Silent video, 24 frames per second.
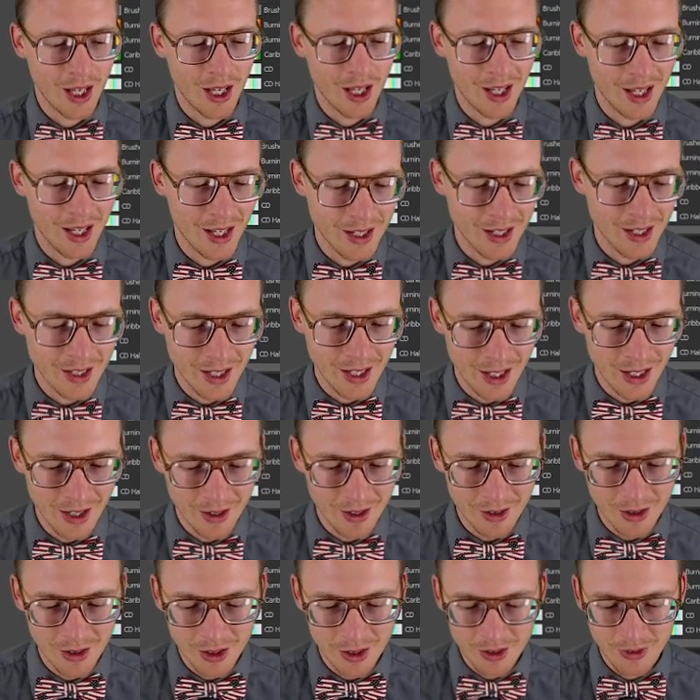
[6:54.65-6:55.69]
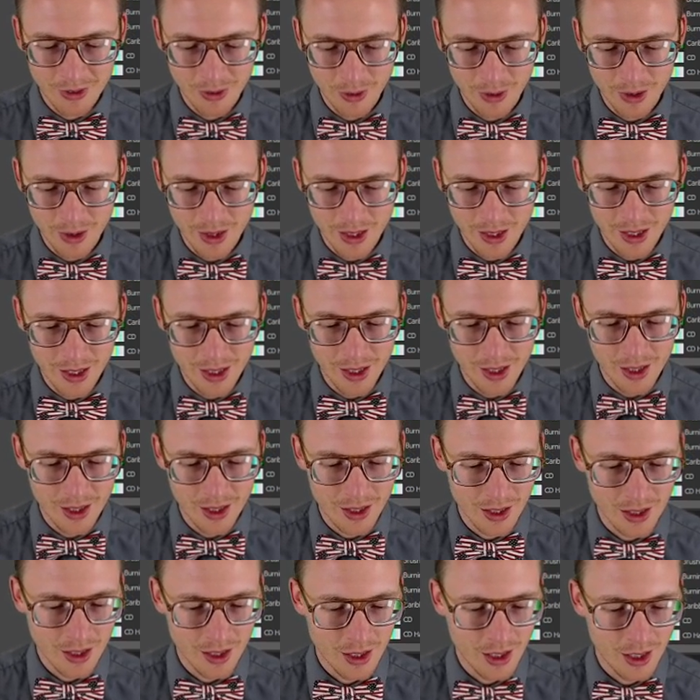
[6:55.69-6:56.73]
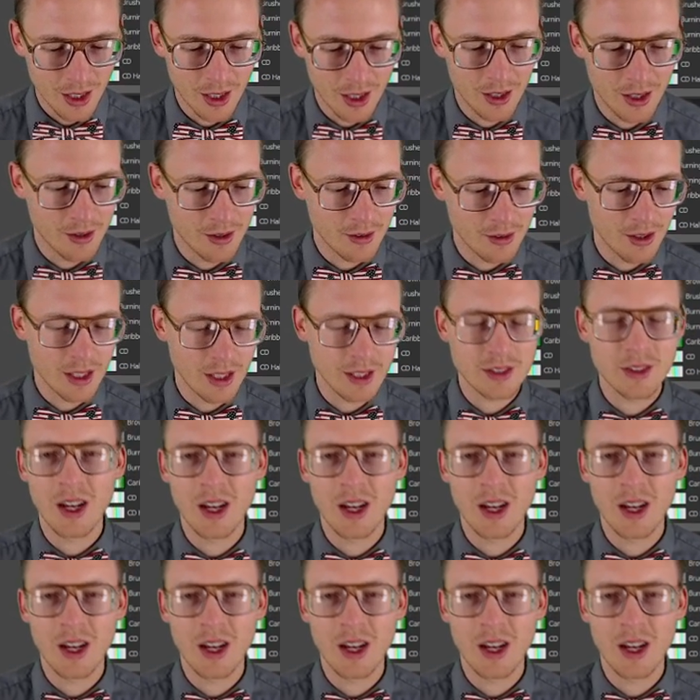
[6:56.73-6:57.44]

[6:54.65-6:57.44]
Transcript: and look for the right.